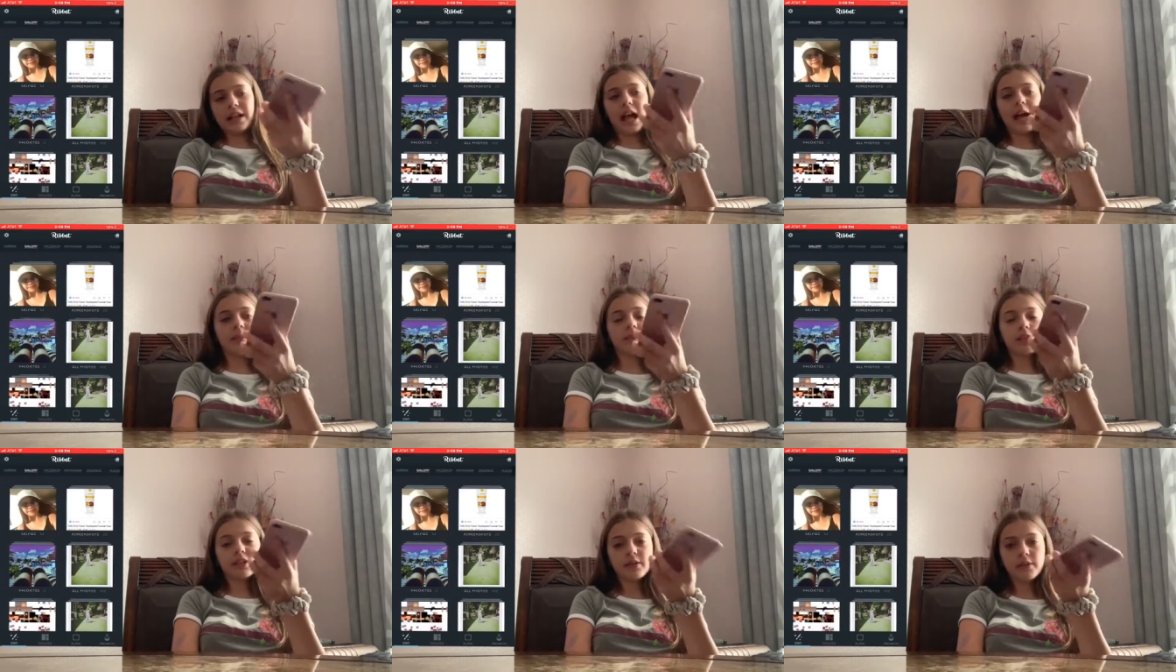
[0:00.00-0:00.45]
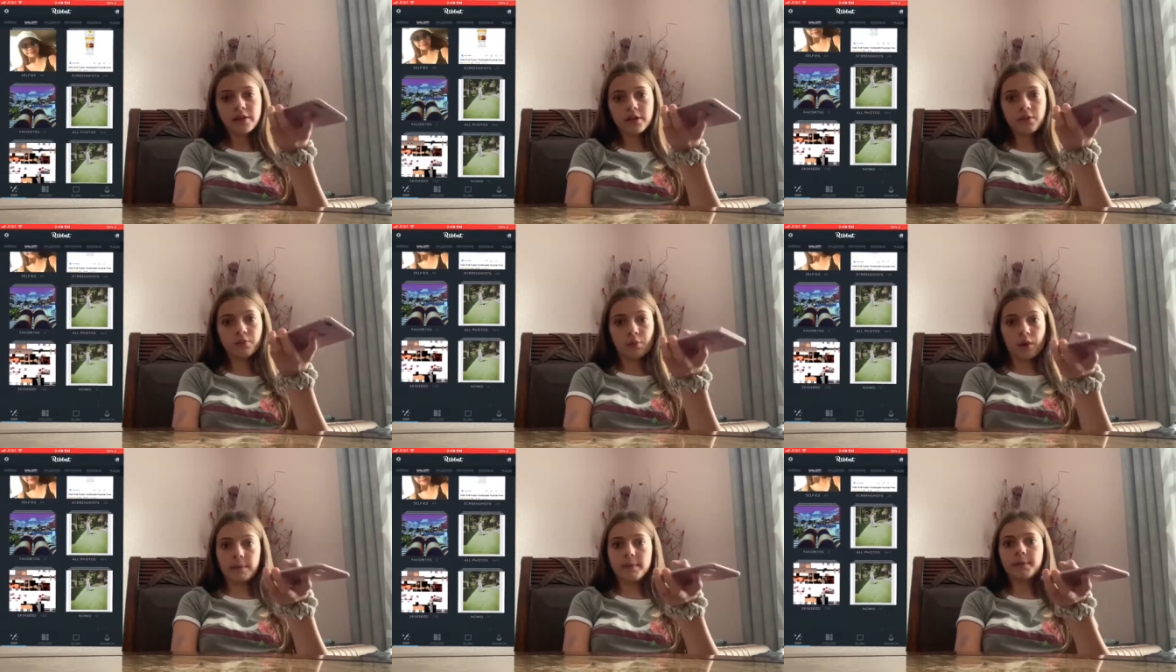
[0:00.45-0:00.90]
I'm gonna go
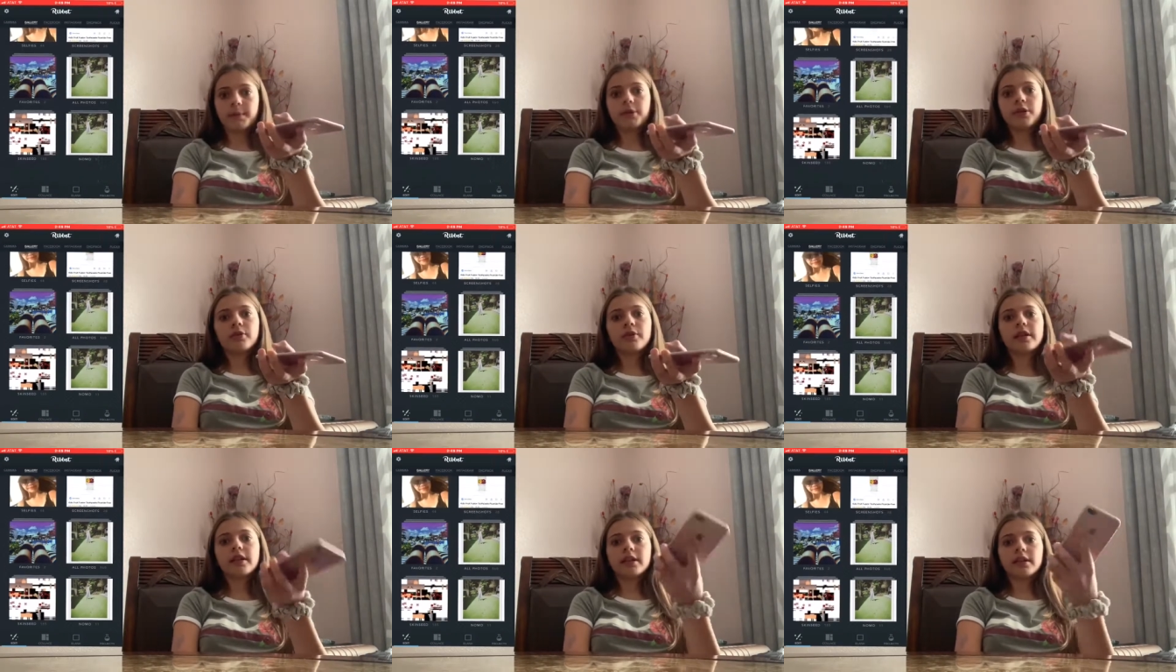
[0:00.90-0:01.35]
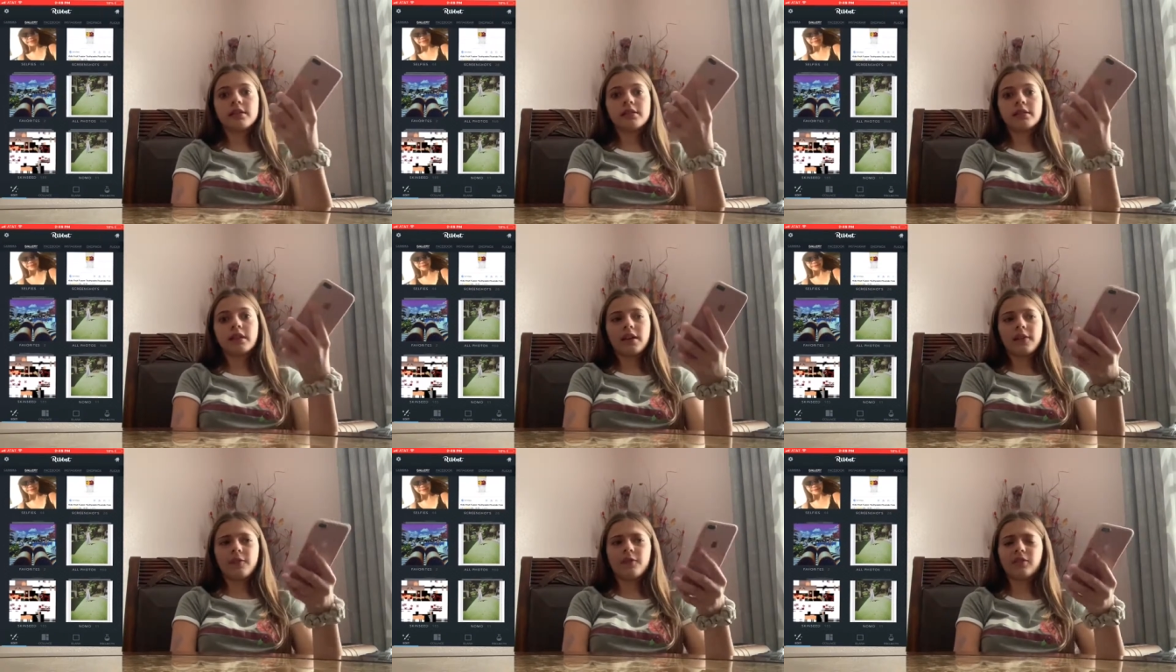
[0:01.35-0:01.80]
and it real quick
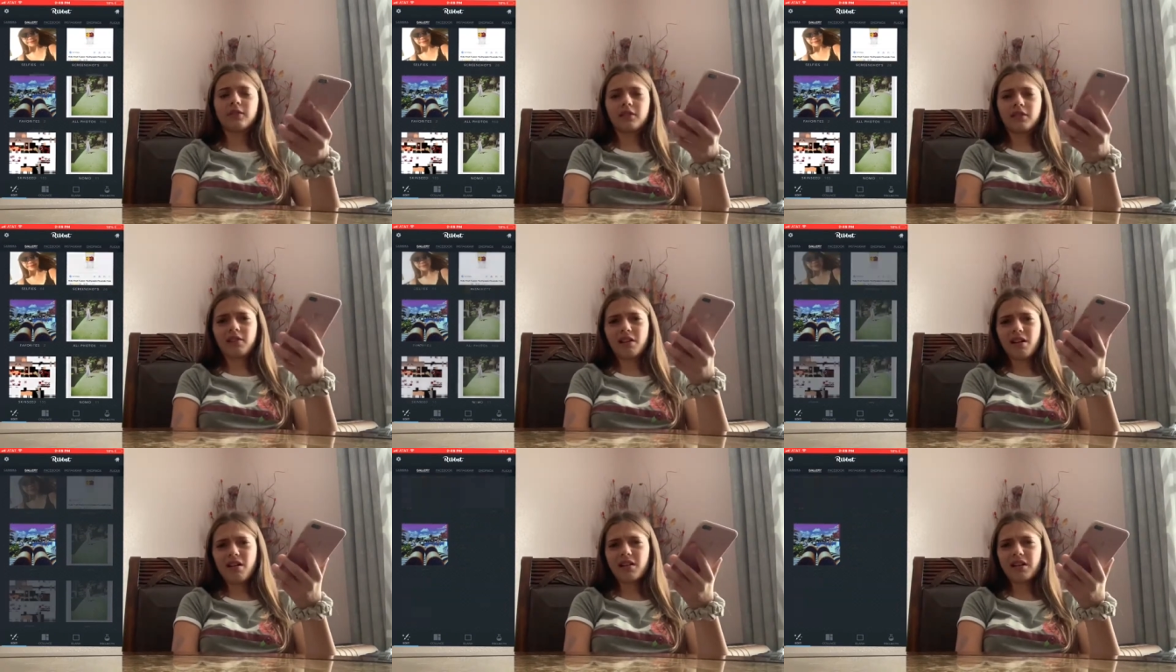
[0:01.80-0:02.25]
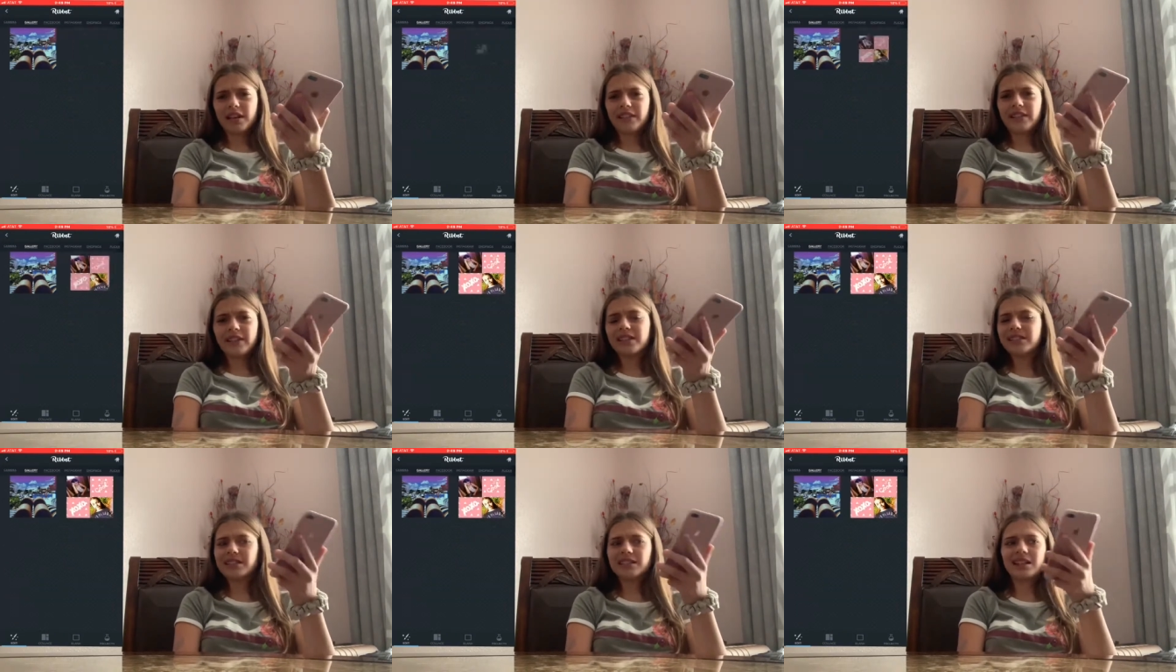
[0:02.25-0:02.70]
because I forgot. I
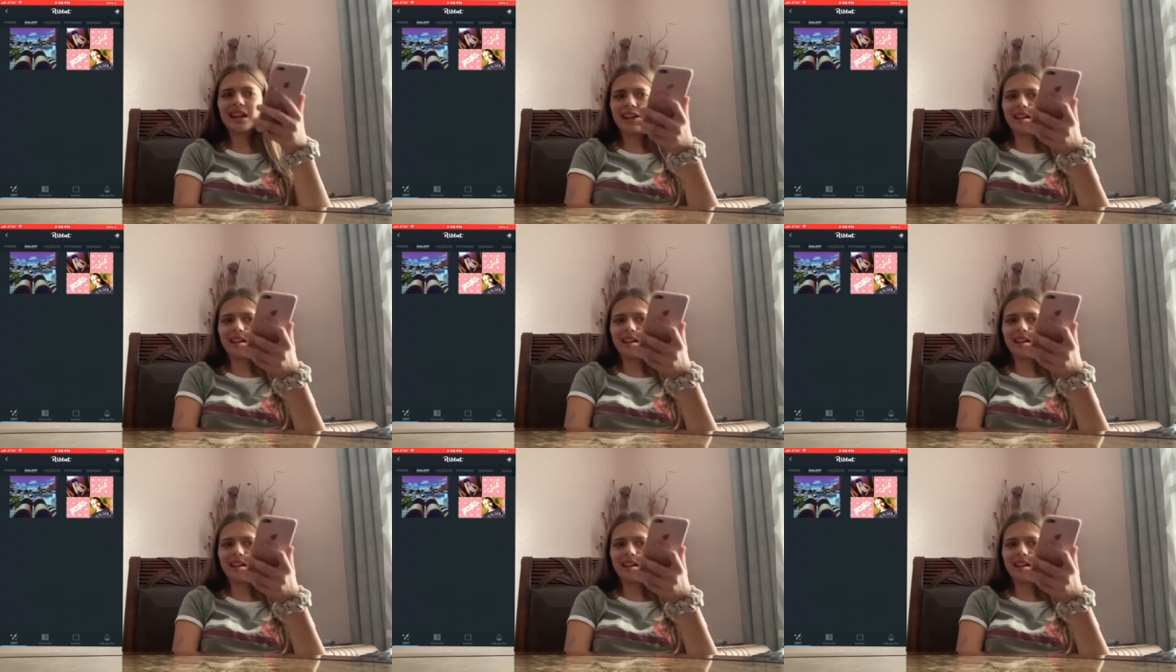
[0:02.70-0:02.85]
think it's an